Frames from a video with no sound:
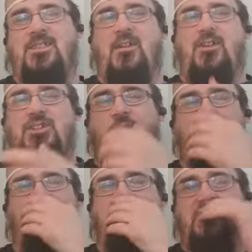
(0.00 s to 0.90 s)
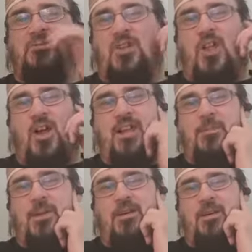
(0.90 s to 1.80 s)
there are so many memes online
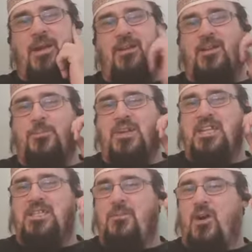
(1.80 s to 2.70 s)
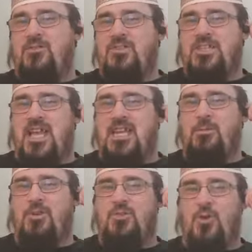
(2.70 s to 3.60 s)
about America bringing democracy to
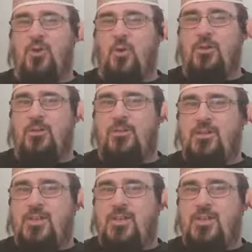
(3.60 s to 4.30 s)
anyone who's got oil.